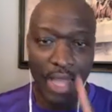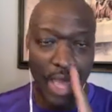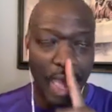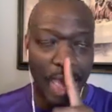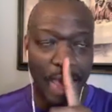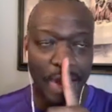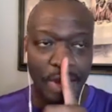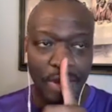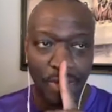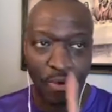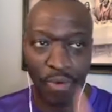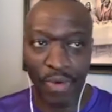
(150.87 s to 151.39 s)

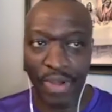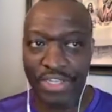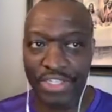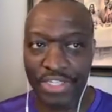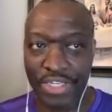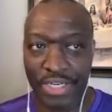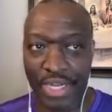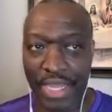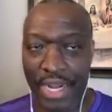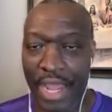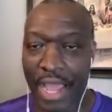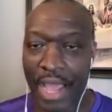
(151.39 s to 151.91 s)
And the
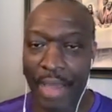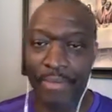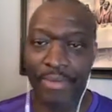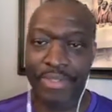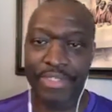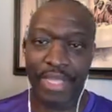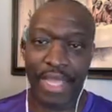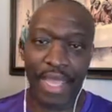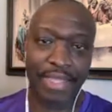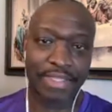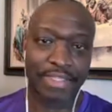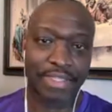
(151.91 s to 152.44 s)
question that I
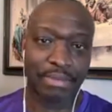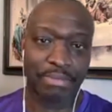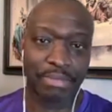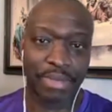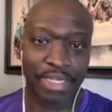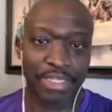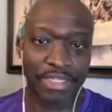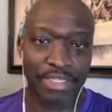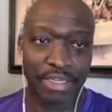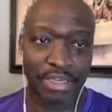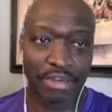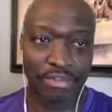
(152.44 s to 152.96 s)
was asking
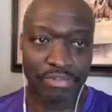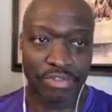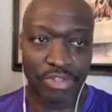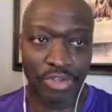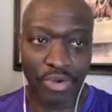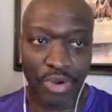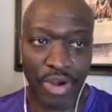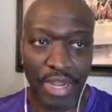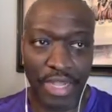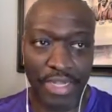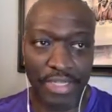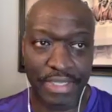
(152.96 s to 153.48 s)
myself
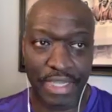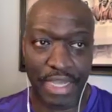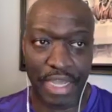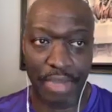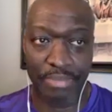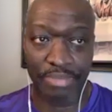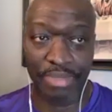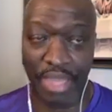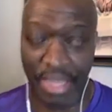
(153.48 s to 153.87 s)
during that time,